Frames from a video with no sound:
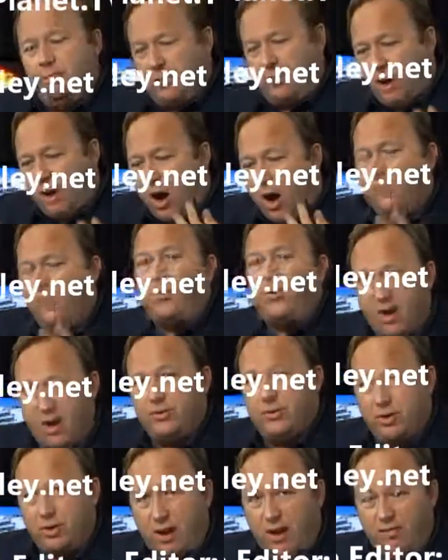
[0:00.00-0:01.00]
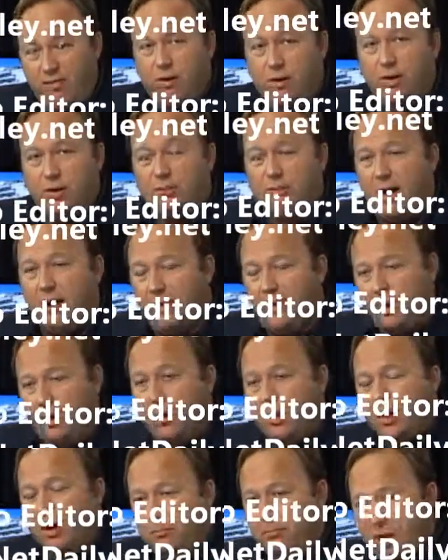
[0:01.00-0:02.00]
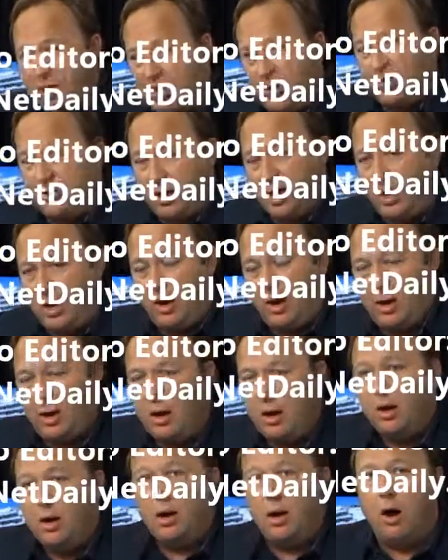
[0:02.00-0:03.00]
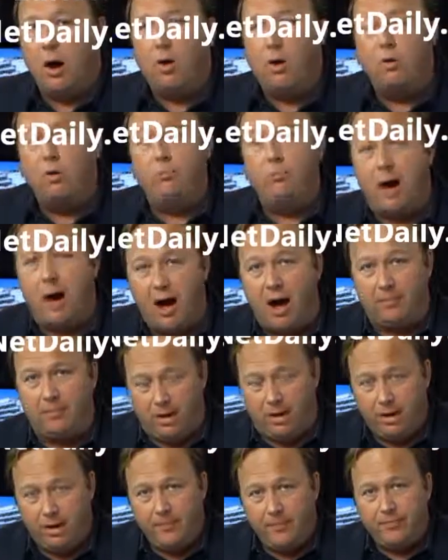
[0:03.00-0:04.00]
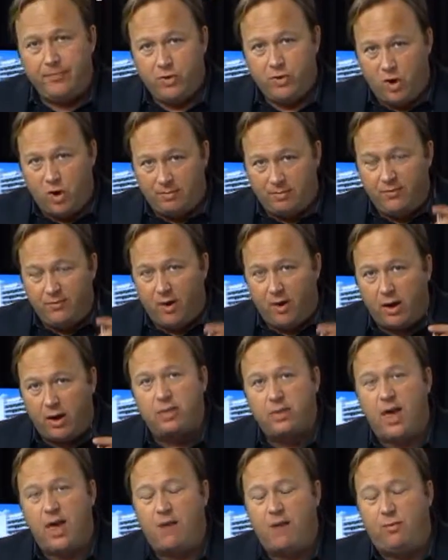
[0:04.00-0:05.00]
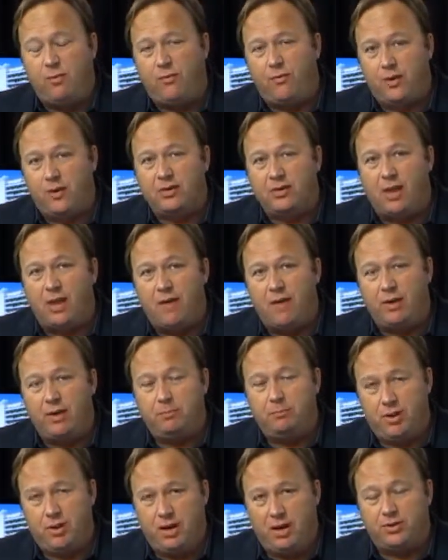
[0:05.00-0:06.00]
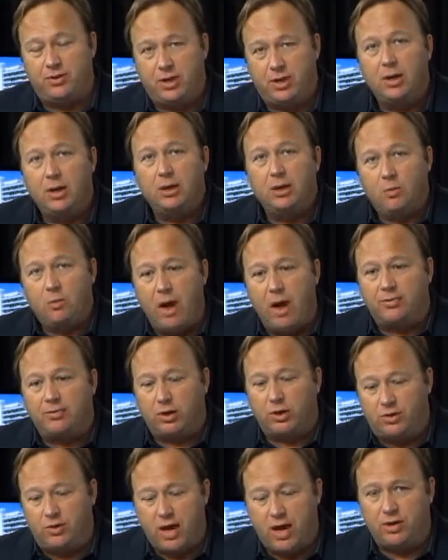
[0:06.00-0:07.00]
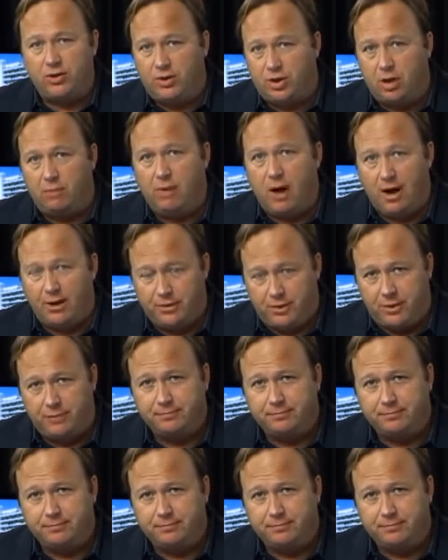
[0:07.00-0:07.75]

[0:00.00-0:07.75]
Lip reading: offerings are given to you by the Peace King Obama. You ought to be very thankful for his loving peace. Webster, thank you so much.